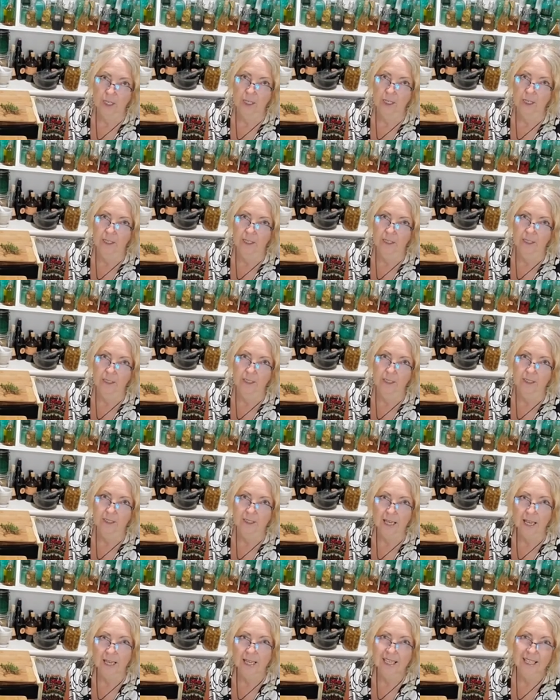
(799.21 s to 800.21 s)
and it's
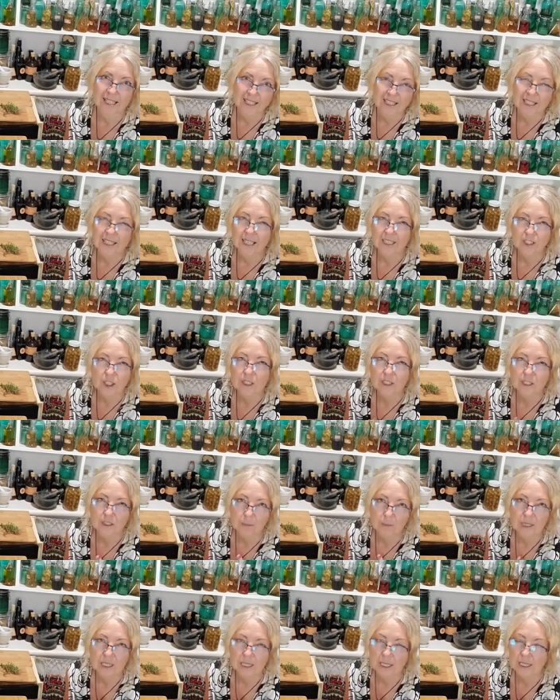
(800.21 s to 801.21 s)
that
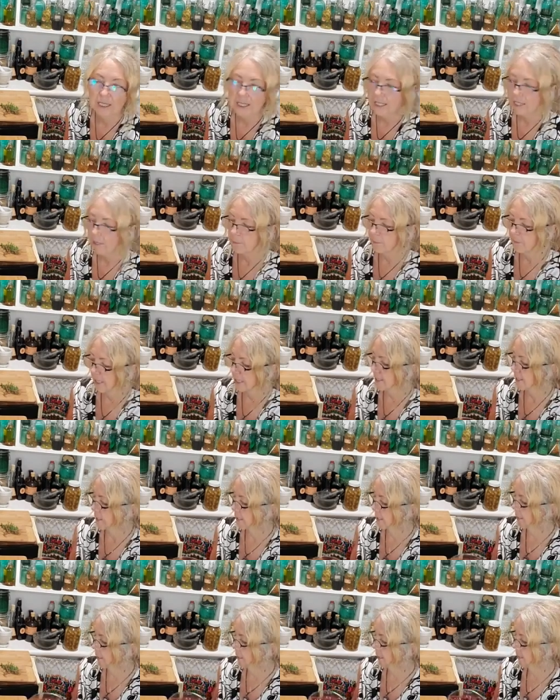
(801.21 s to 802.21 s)
indigestibility
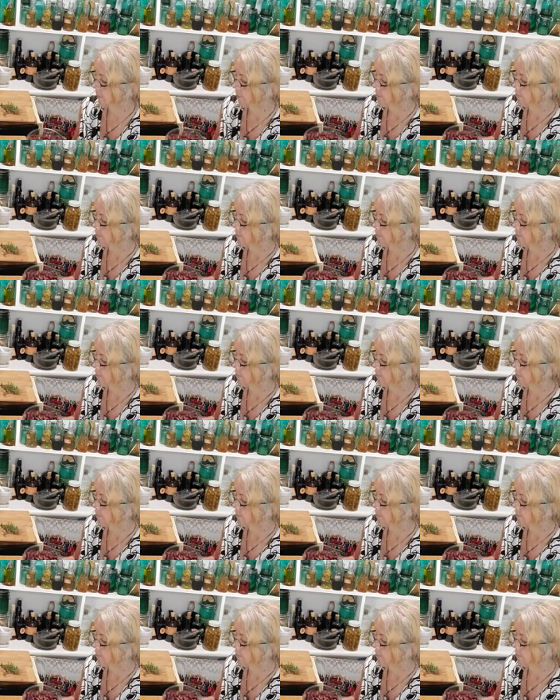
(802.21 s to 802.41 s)
basically.